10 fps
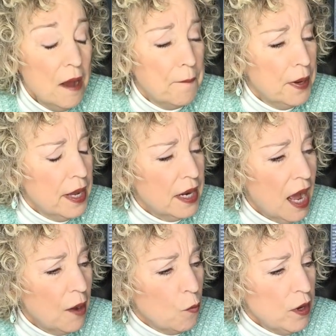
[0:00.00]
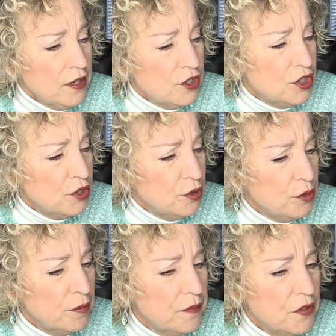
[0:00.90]
But I wanted
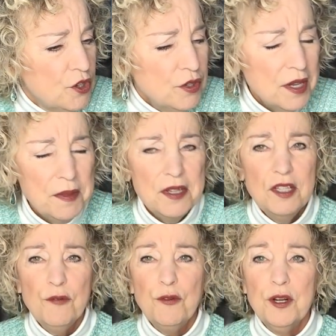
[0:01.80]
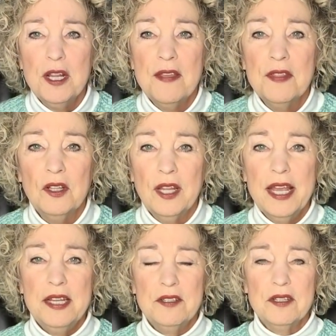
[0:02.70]
to do something different in the
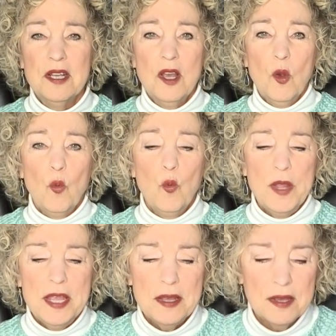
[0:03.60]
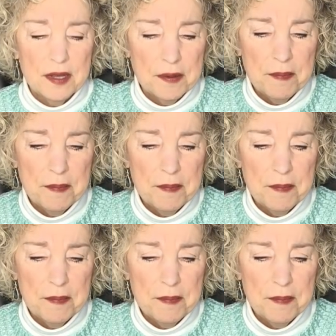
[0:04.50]
late week,